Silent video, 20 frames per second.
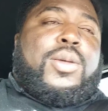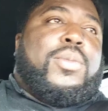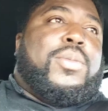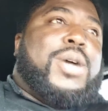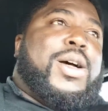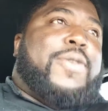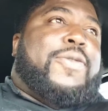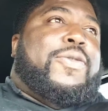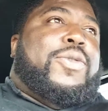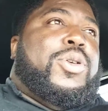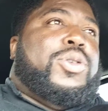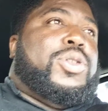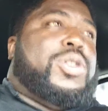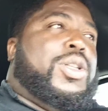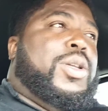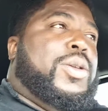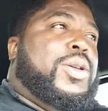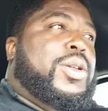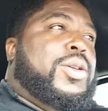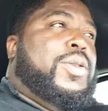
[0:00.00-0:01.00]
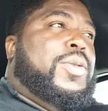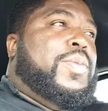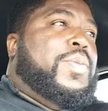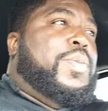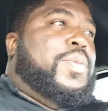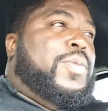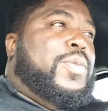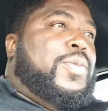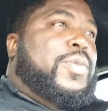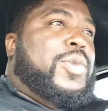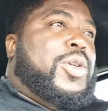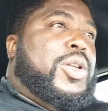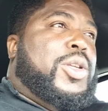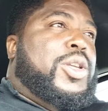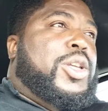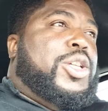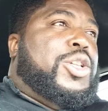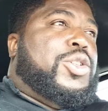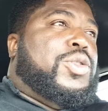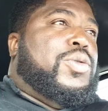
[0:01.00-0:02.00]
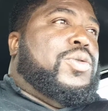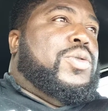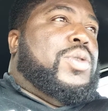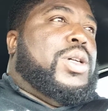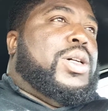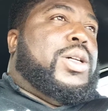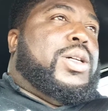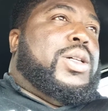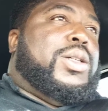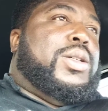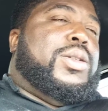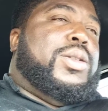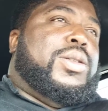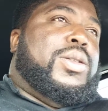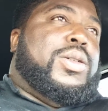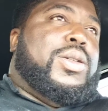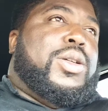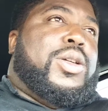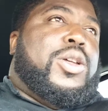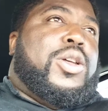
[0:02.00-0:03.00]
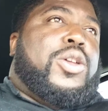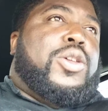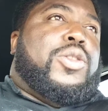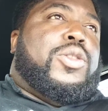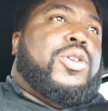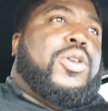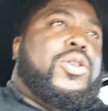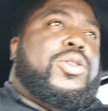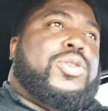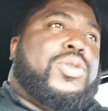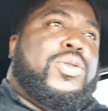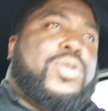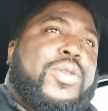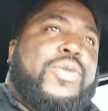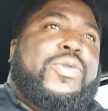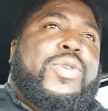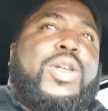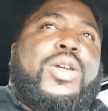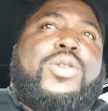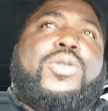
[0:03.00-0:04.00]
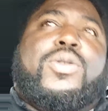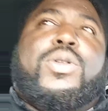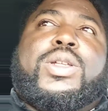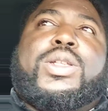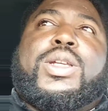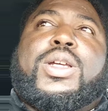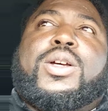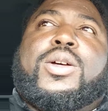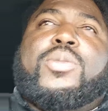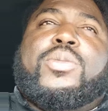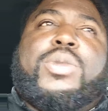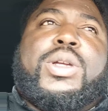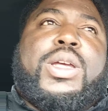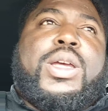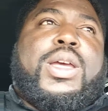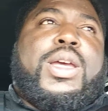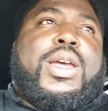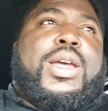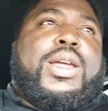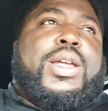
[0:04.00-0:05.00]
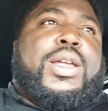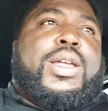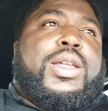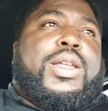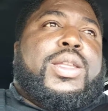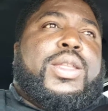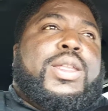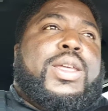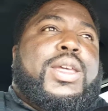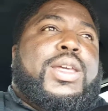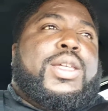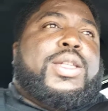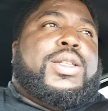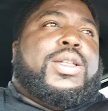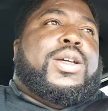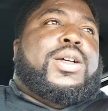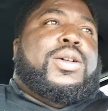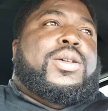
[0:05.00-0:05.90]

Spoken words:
My first initial thoughts on the vehicle is these